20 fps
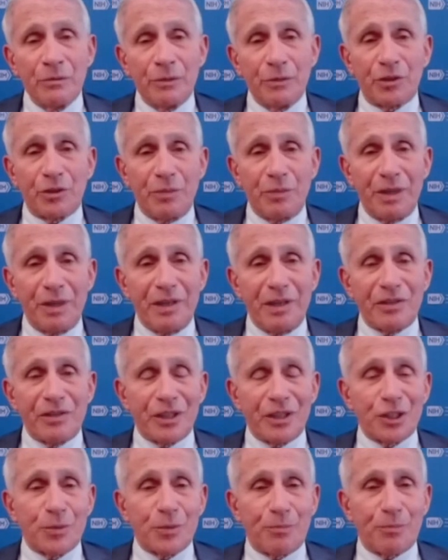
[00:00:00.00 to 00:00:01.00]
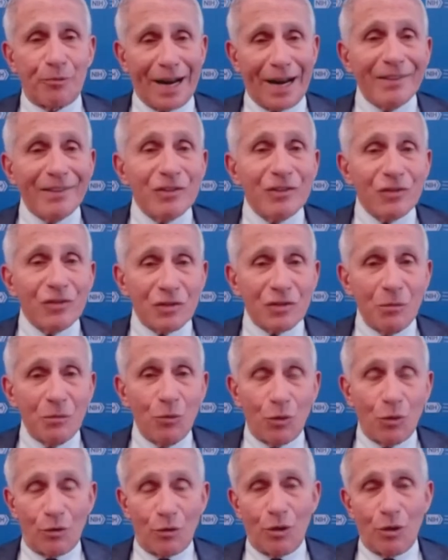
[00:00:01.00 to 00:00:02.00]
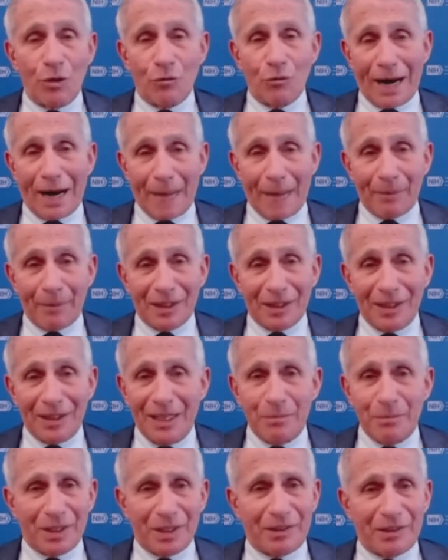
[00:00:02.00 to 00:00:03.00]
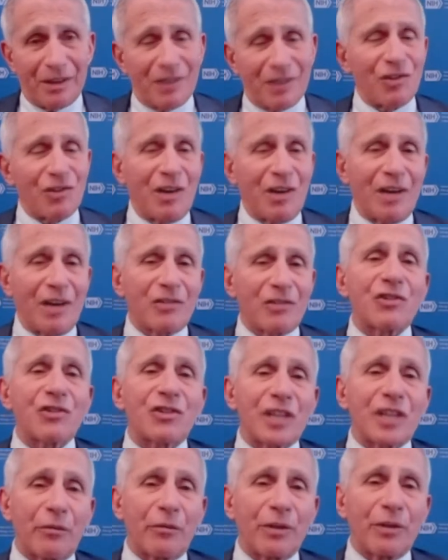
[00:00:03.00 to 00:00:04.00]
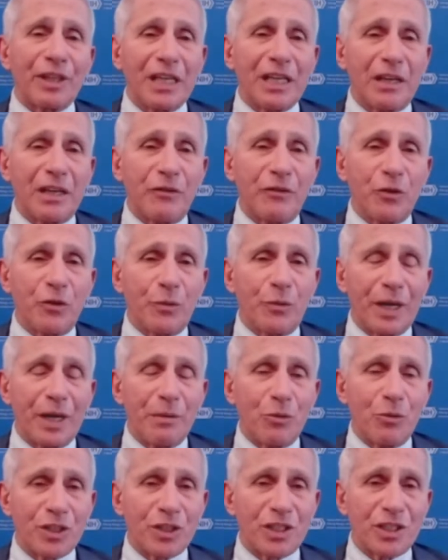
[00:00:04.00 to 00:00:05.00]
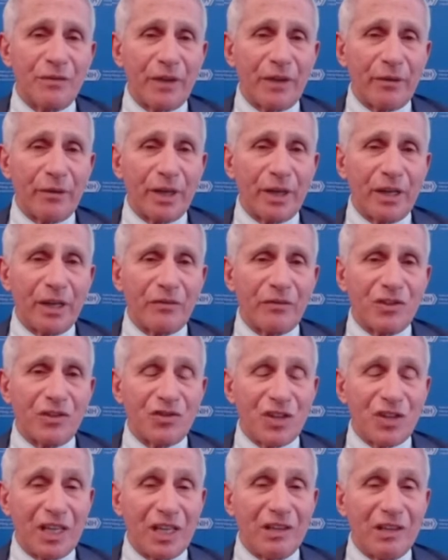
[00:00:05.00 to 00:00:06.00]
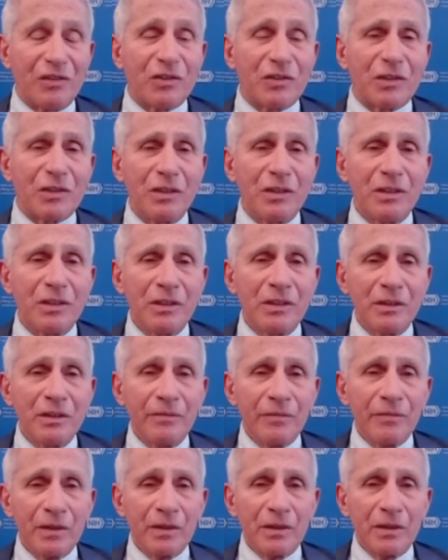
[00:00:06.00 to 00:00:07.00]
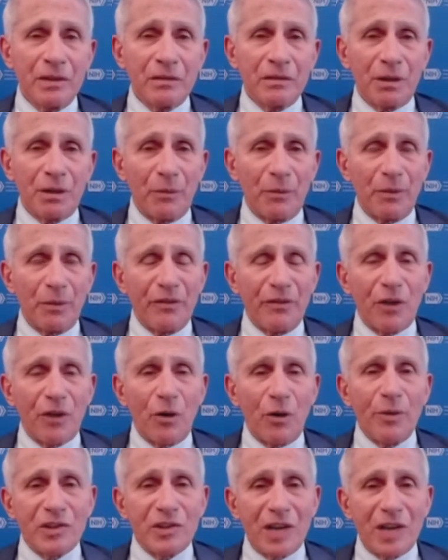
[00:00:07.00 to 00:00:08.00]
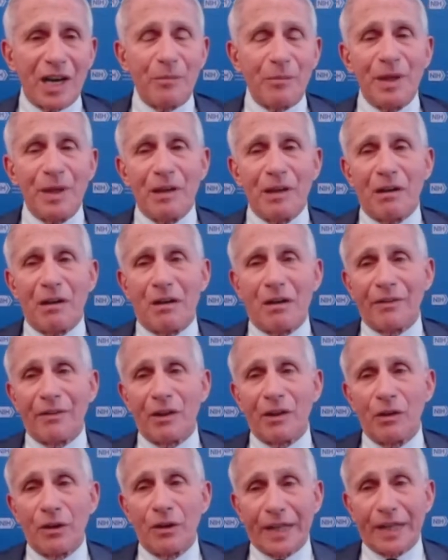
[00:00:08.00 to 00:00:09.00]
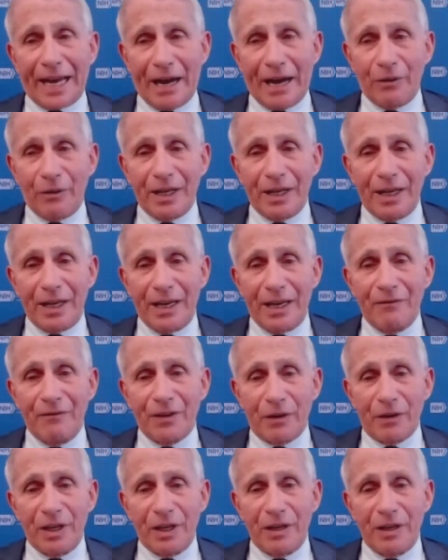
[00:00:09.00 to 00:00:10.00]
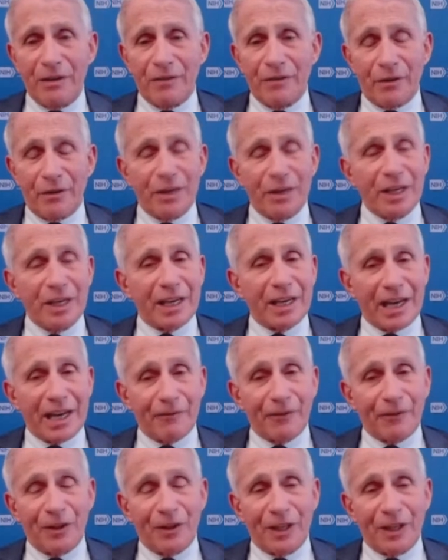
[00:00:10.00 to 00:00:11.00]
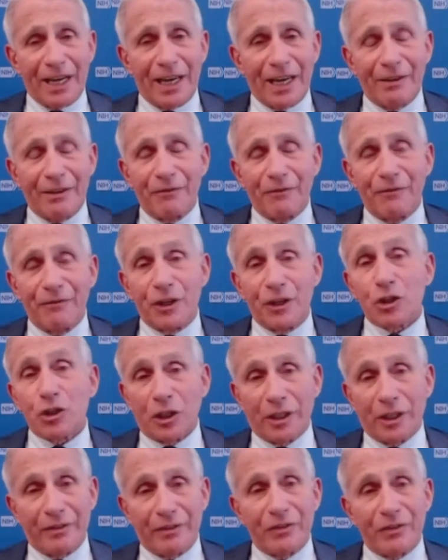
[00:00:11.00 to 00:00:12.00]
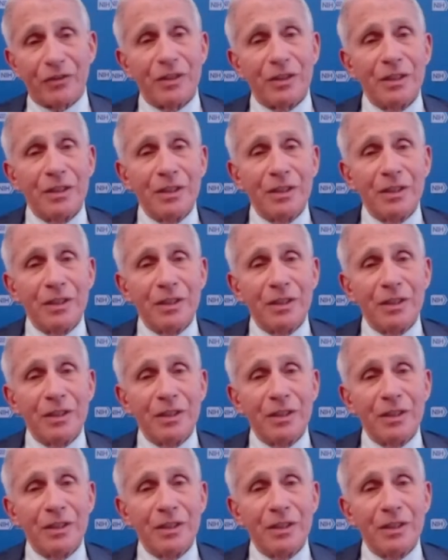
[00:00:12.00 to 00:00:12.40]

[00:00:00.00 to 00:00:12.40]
which means it spreads more rapidly, but doesn't necessarily give you any more severity of disease. But we've always got to be on the lookout and very, very careful and vigilant